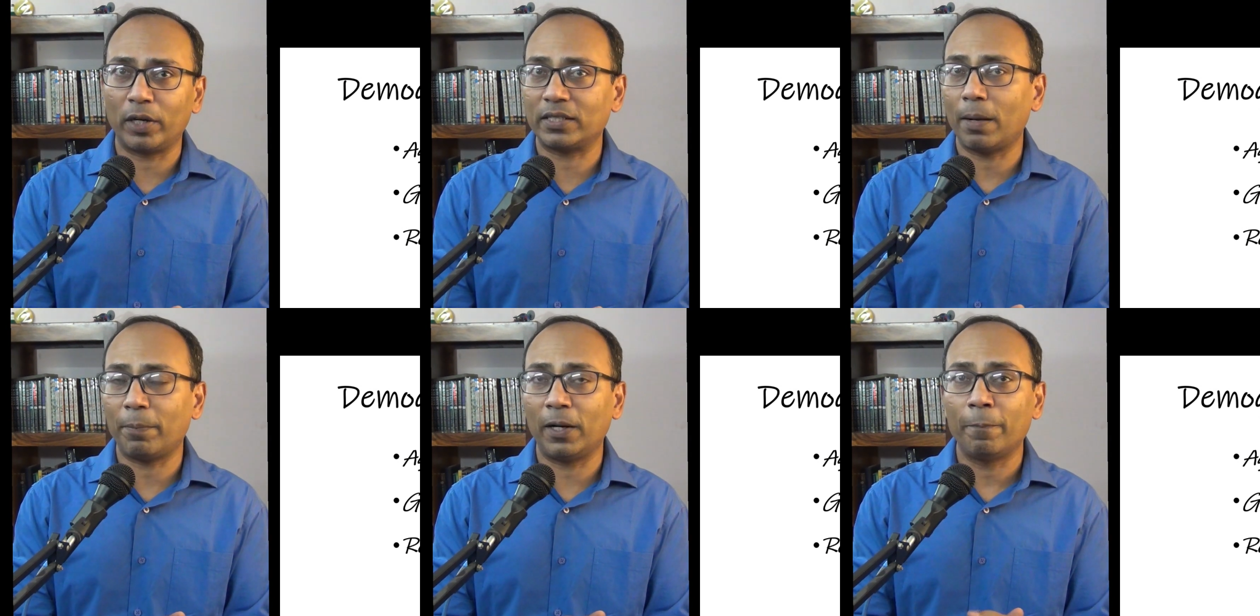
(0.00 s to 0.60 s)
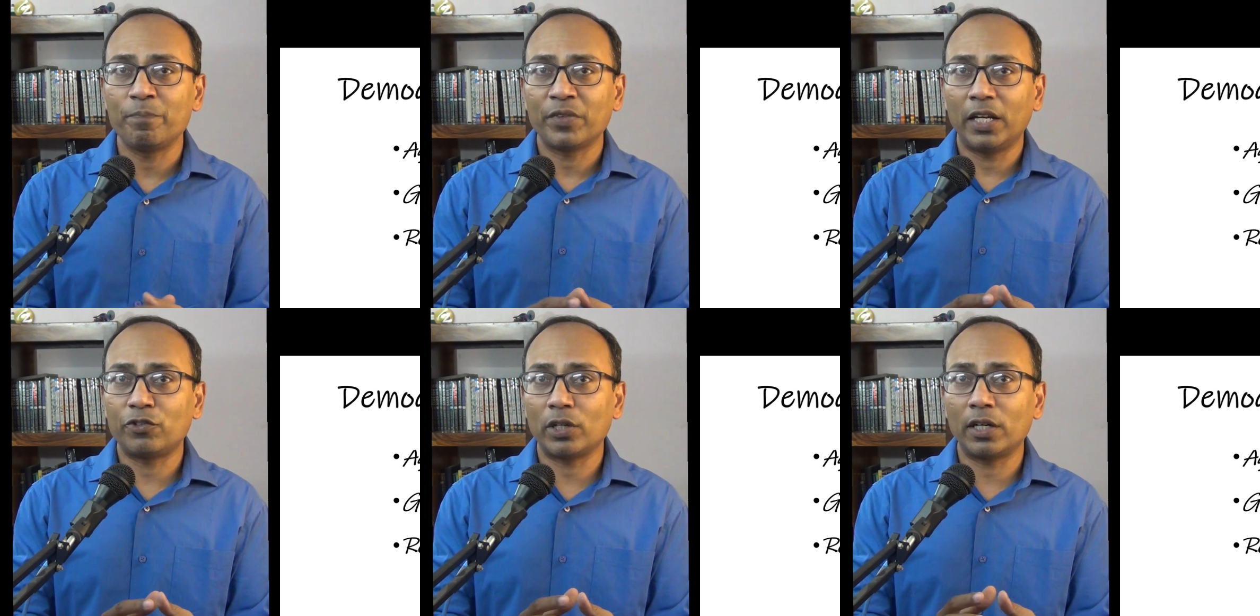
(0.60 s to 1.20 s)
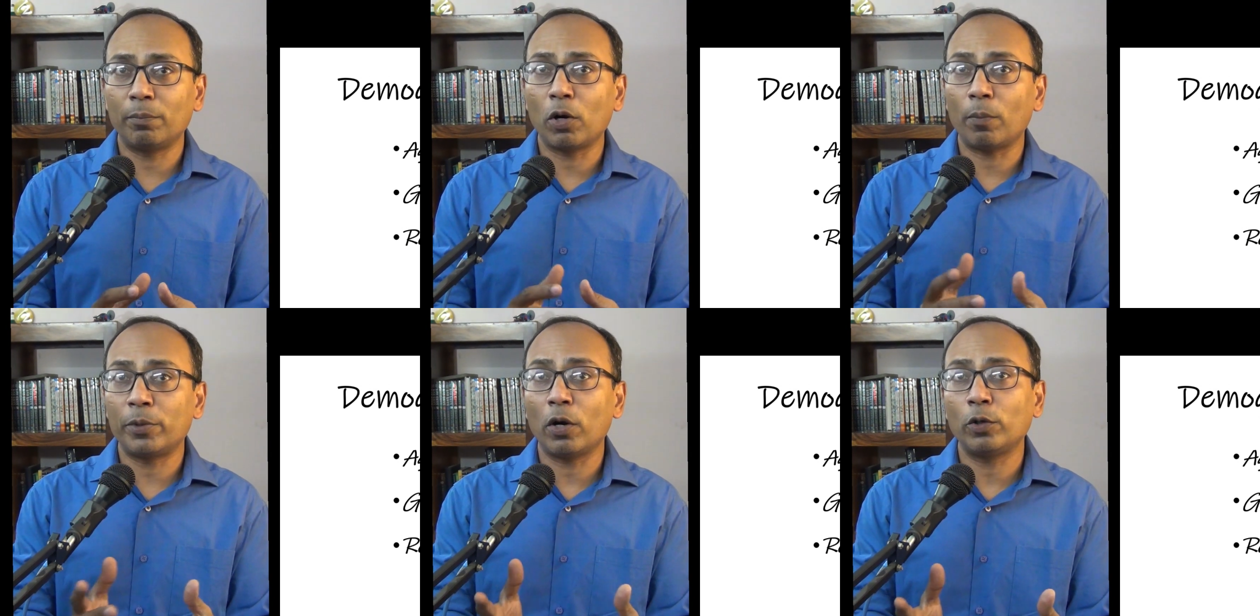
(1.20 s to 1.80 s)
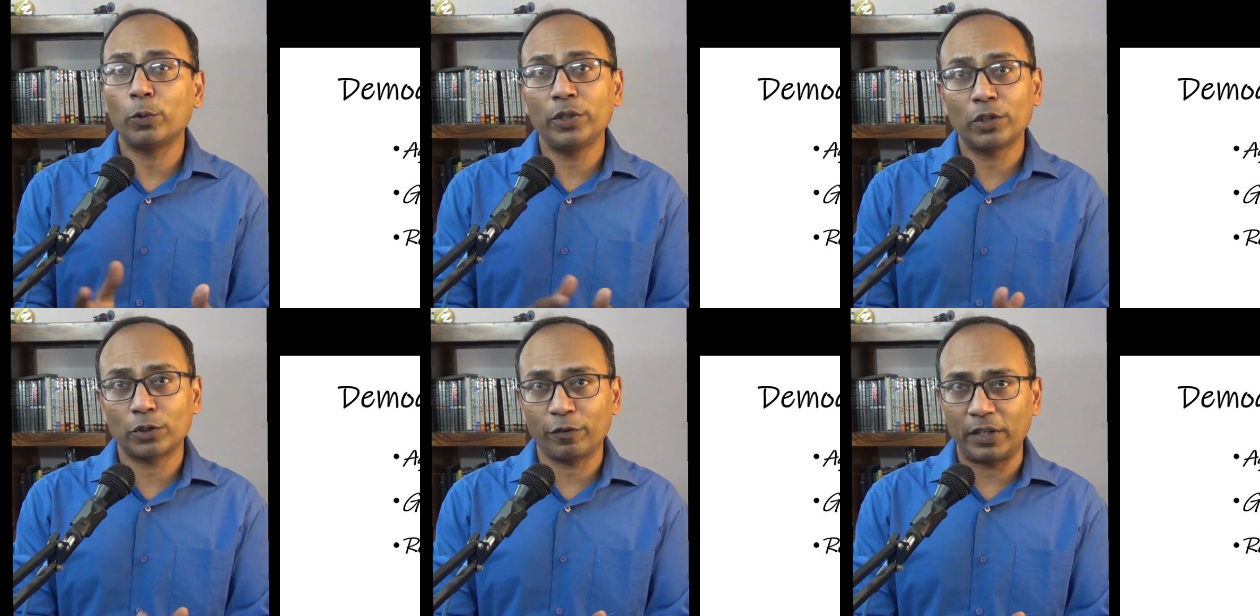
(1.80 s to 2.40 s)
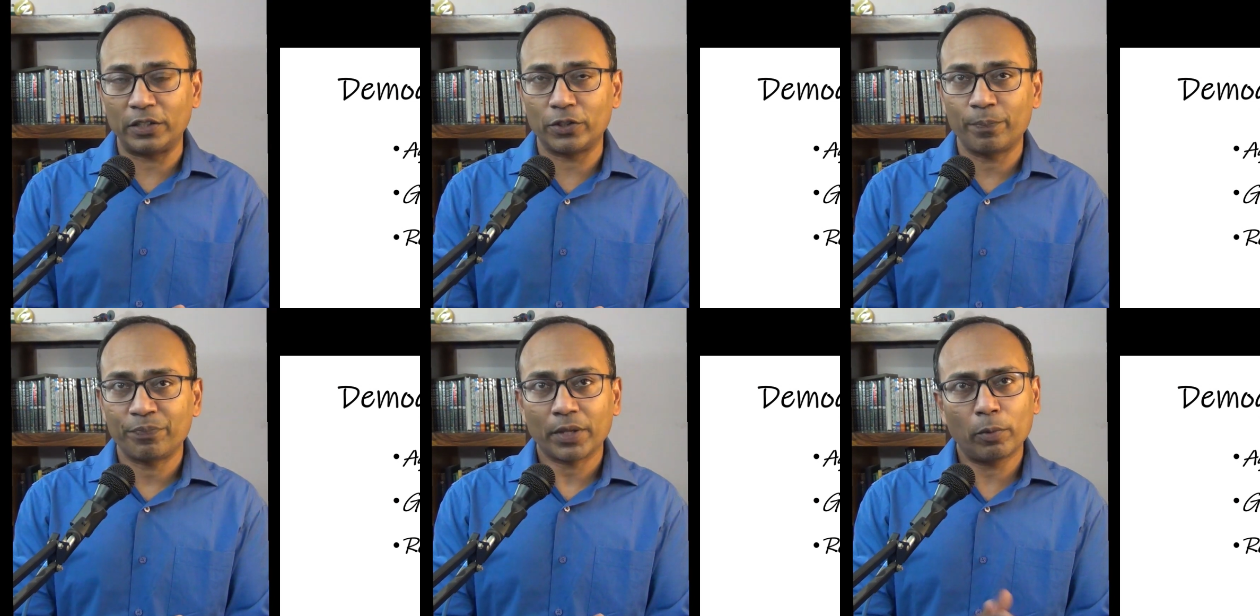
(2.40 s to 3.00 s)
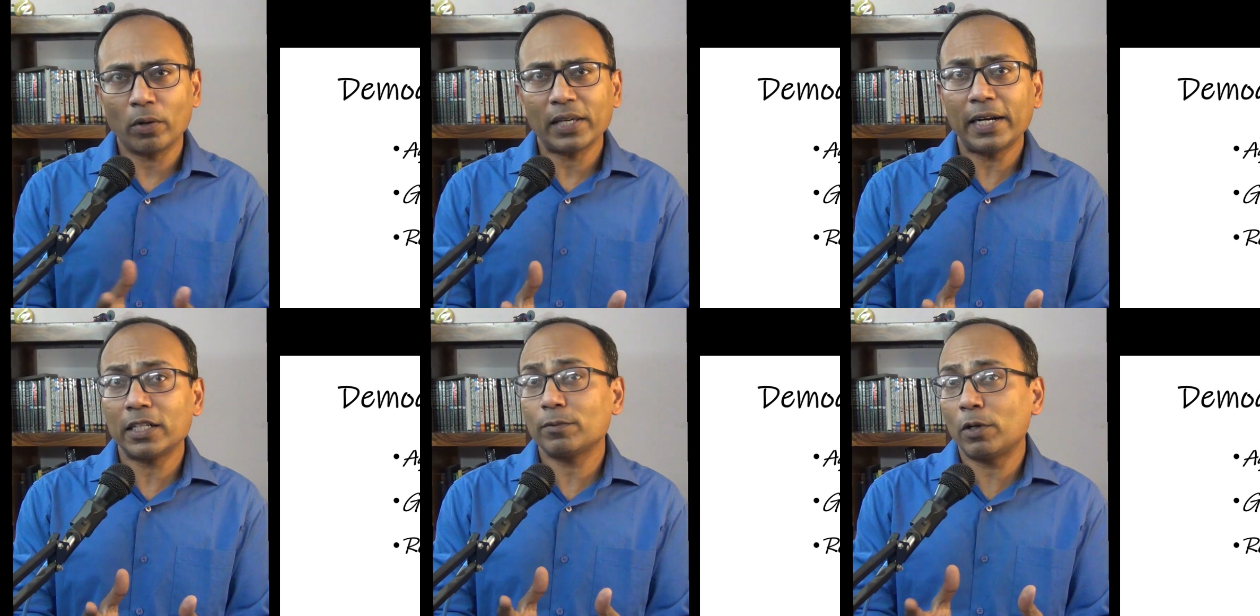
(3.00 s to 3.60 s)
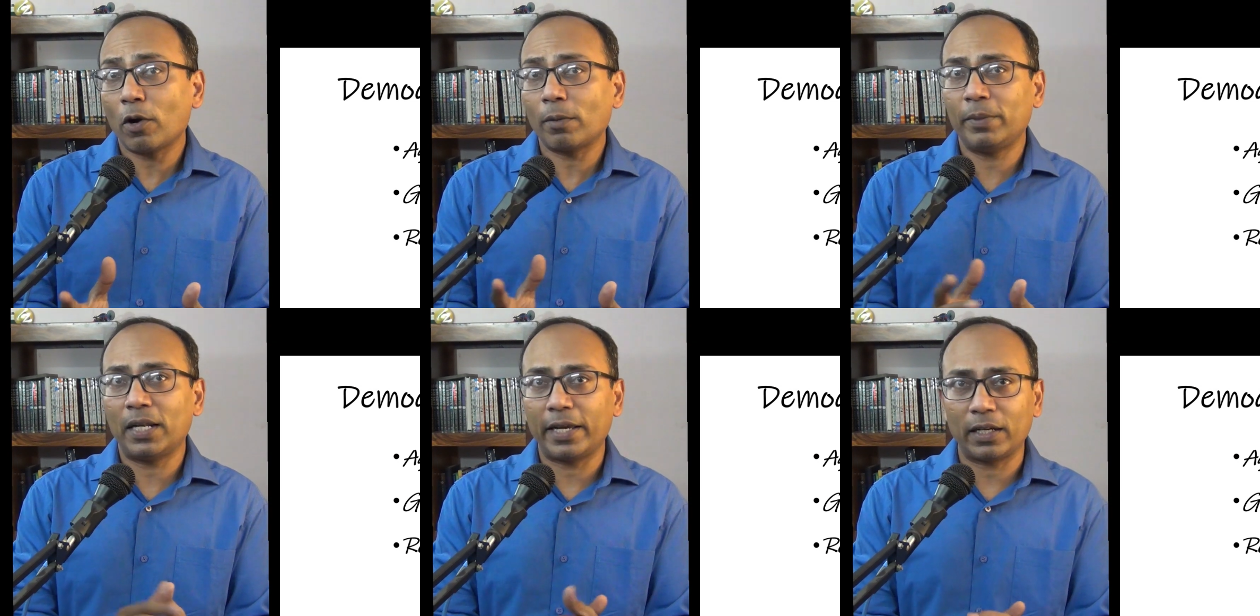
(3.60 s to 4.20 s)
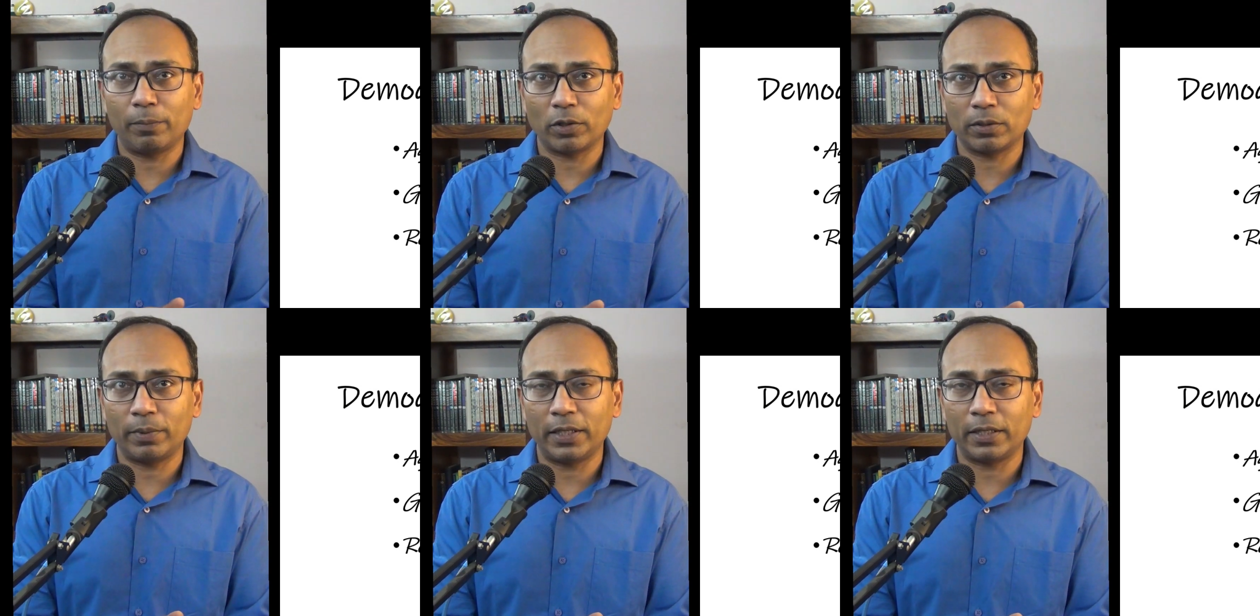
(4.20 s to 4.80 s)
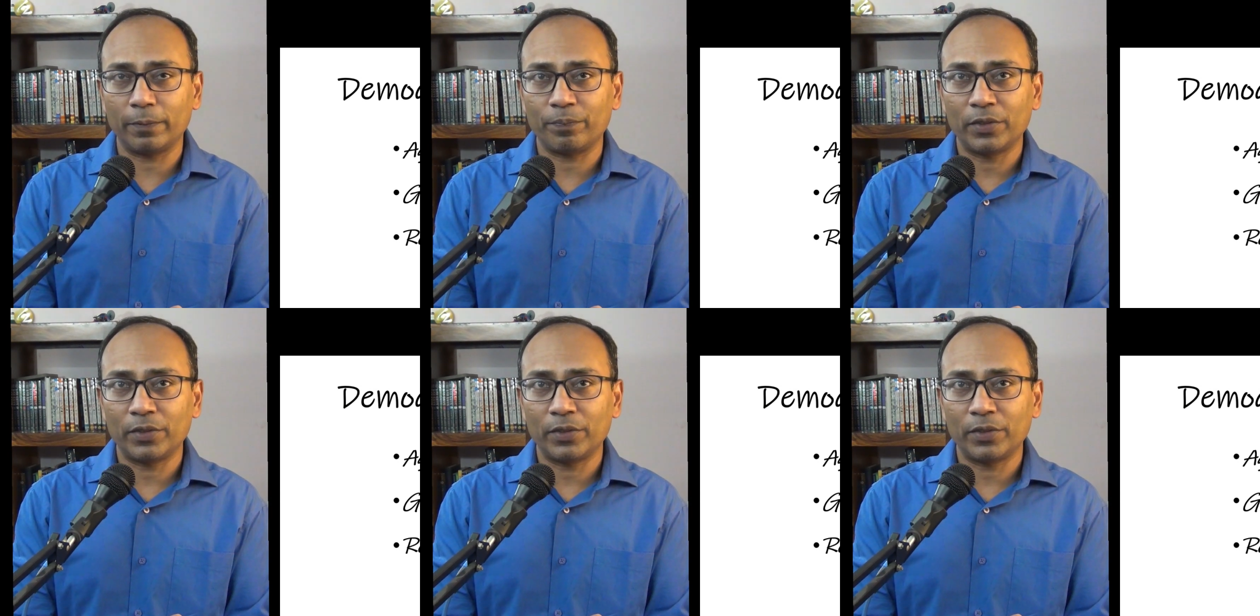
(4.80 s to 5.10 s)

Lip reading: For example, in children beyond 2 years of age, bronchiolitis will not be a likely possibility.